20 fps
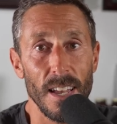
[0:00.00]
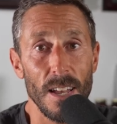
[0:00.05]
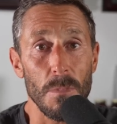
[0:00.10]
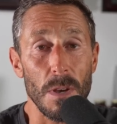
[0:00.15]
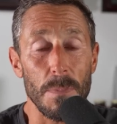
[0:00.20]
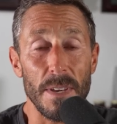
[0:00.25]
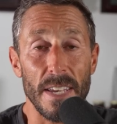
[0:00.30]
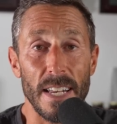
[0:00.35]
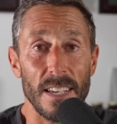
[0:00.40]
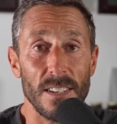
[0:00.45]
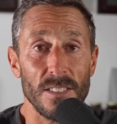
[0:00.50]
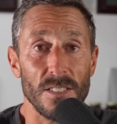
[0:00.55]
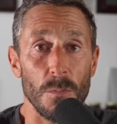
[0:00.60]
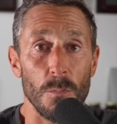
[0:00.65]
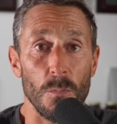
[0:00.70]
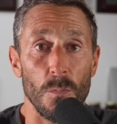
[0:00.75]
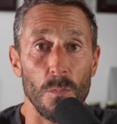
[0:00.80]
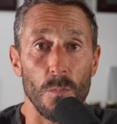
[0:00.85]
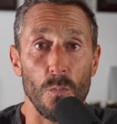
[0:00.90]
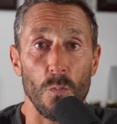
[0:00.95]
maybe getting
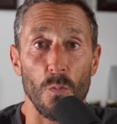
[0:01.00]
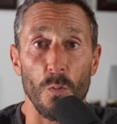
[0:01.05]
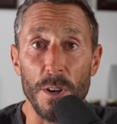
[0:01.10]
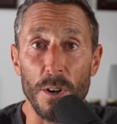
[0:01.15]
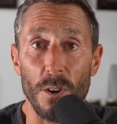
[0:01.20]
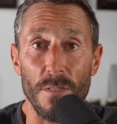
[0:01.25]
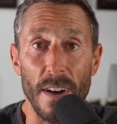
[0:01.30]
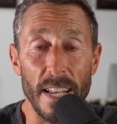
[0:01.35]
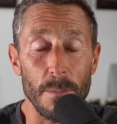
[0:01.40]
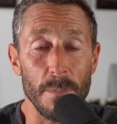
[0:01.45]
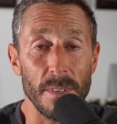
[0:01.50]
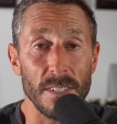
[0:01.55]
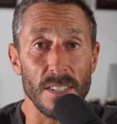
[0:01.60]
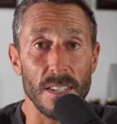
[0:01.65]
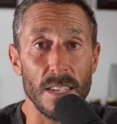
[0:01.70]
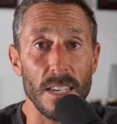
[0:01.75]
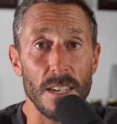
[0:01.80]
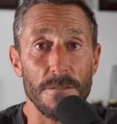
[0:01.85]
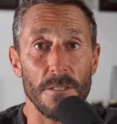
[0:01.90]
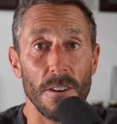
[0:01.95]
some real vitamin
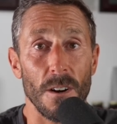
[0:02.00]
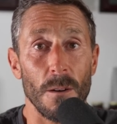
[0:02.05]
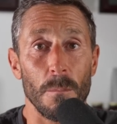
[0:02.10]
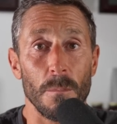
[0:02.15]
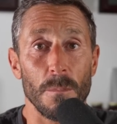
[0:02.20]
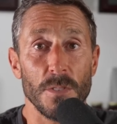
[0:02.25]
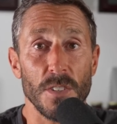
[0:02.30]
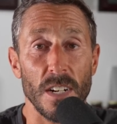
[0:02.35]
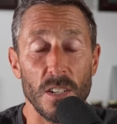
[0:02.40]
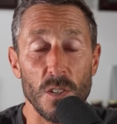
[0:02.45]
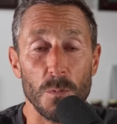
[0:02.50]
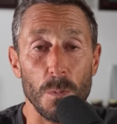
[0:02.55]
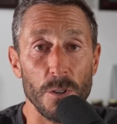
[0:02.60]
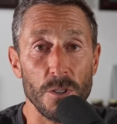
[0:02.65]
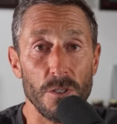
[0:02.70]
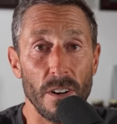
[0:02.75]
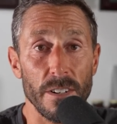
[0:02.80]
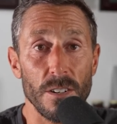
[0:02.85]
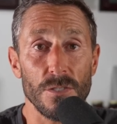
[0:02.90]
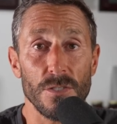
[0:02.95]
D from sun
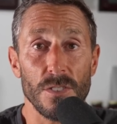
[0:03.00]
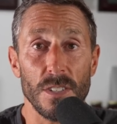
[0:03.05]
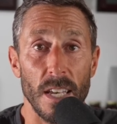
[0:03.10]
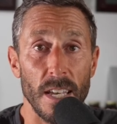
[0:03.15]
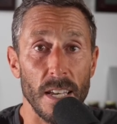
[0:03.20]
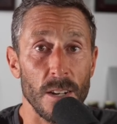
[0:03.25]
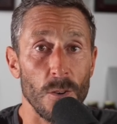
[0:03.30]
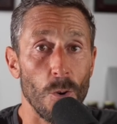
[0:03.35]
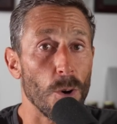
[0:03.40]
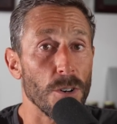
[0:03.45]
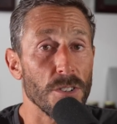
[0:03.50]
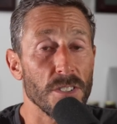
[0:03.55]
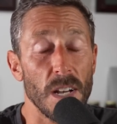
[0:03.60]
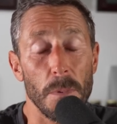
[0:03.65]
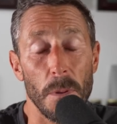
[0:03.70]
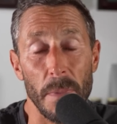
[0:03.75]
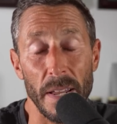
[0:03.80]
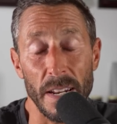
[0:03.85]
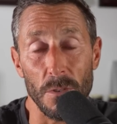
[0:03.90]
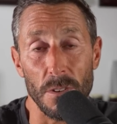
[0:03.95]
exposure on your skin or
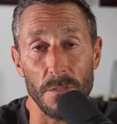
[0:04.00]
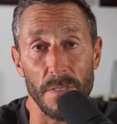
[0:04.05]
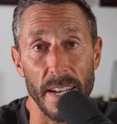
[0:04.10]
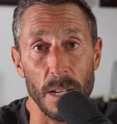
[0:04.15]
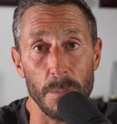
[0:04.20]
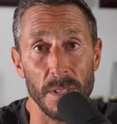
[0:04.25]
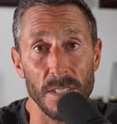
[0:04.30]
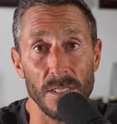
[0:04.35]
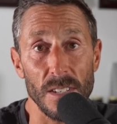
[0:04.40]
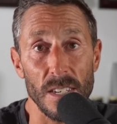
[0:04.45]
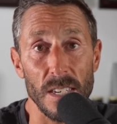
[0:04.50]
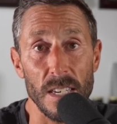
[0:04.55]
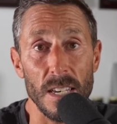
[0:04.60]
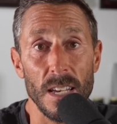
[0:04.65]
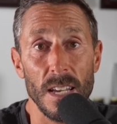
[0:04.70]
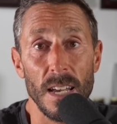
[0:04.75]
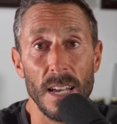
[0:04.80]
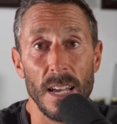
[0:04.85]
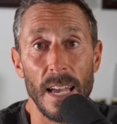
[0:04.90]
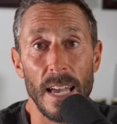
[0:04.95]
supplementing with vitamin
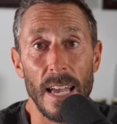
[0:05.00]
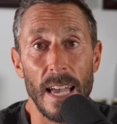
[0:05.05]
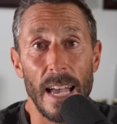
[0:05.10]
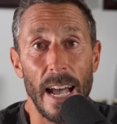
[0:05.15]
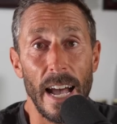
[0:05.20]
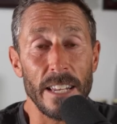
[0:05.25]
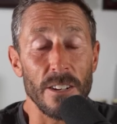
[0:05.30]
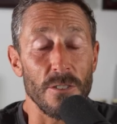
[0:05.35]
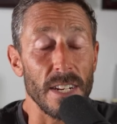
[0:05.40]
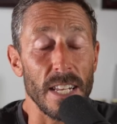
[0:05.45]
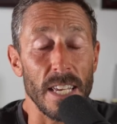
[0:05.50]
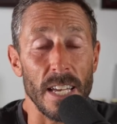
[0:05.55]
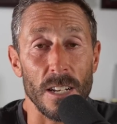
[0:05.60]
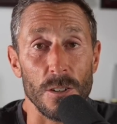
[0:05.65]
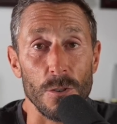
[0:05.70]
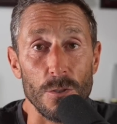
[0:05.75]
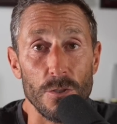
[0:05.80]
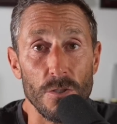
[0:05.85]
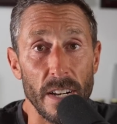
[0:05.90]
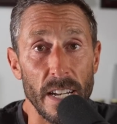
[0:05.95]
D. And you're eating a
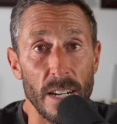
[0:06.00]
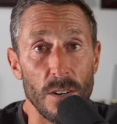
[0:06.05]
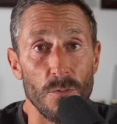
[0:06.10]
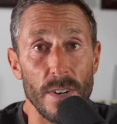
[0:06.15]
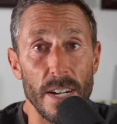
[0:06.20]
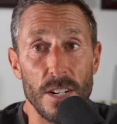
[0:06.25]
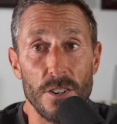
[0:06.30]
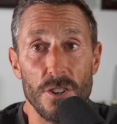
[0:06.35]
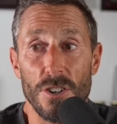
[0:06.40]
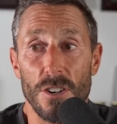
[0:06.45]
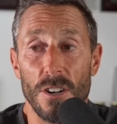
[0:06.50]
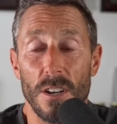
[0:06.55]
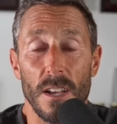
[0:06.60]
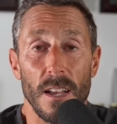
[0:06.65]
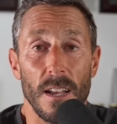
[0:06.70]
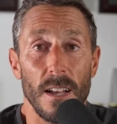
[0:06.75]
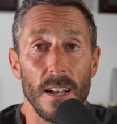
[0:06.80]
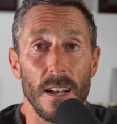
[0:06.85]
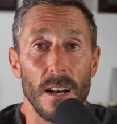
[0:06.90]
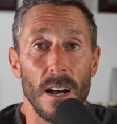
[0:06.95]
nutrient rich,
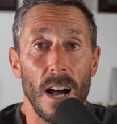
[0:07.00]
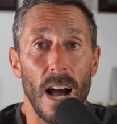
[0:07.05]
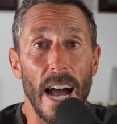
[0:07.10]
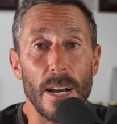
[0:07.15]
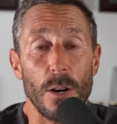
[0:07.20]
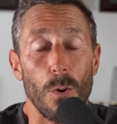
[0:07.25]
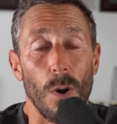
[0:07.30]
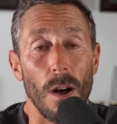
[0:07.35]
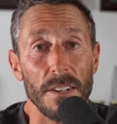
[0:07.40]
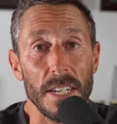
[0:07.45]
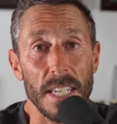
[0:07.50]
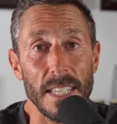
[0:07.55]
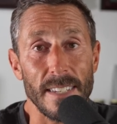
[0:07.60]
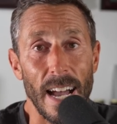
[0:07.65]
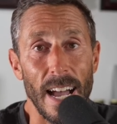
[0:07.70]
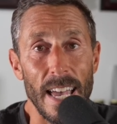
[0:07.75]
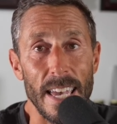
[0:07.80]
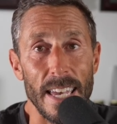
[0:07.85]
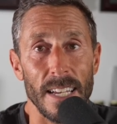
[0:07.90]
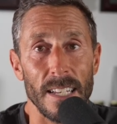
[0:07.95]
high quality
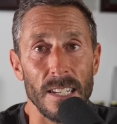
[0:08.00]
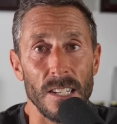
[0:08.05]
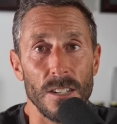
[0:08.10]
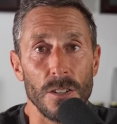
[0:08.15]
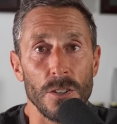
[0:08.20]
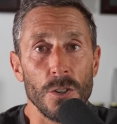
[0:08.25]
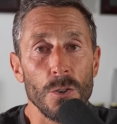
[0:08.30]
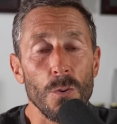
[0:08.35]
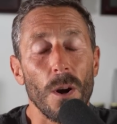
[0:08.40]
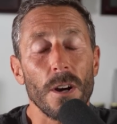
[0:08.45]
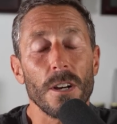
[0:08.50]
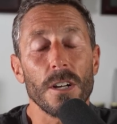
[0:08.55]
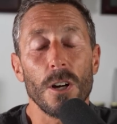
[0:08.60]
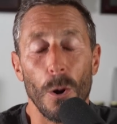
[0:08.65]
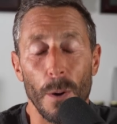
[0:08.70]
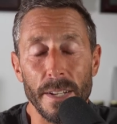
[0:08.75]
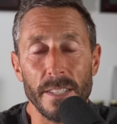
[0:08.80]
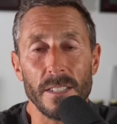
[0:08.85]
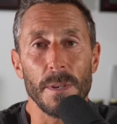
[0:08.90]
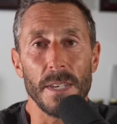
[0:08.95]
diet, you are
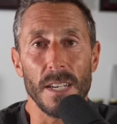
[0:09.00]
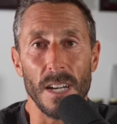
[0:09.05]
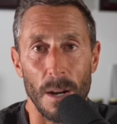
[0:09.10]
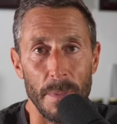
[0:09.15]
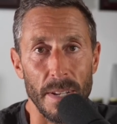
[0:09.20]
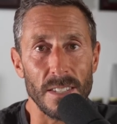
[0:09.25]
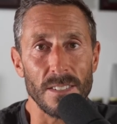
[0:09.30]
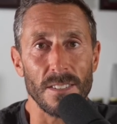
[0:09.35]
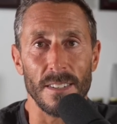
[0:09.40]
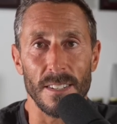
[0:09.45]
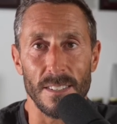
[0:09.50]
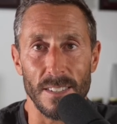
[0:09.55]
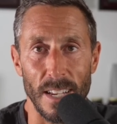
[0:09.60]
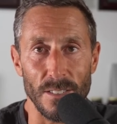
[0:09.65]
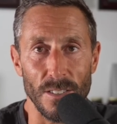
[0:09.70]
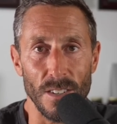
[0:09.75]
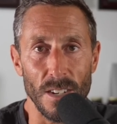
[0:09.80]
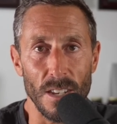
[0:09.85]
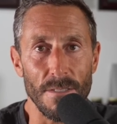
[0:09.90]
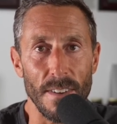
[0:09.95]
going to become insulin
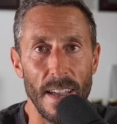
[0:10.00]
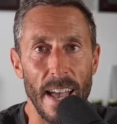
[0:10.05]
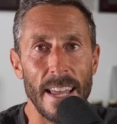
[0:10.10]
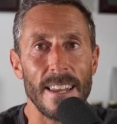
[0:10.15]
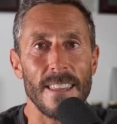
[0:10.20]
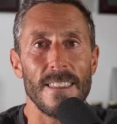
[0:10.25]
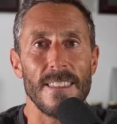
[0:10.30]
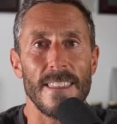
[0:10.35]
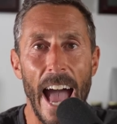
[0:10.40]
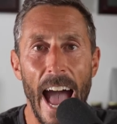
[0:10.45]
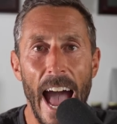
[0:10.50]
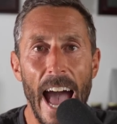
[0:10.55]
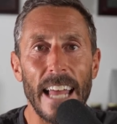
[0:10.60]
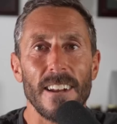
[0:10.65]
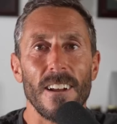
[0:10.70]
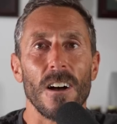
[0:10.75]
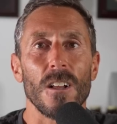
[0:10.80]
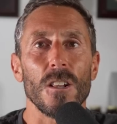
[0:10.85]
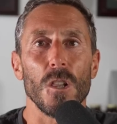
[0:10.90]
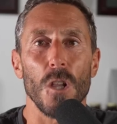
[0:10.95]
sensitive. And that
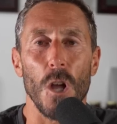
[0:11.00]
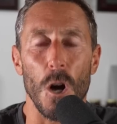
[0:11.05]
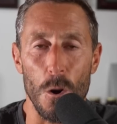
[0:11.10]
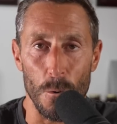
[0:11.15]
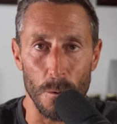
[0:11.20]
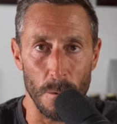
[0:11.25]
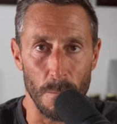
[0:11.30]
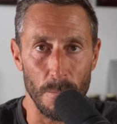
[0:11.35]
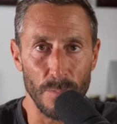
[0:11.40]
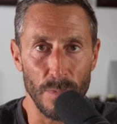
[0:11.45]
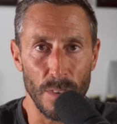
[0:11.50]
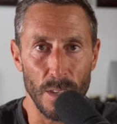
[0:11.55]
alone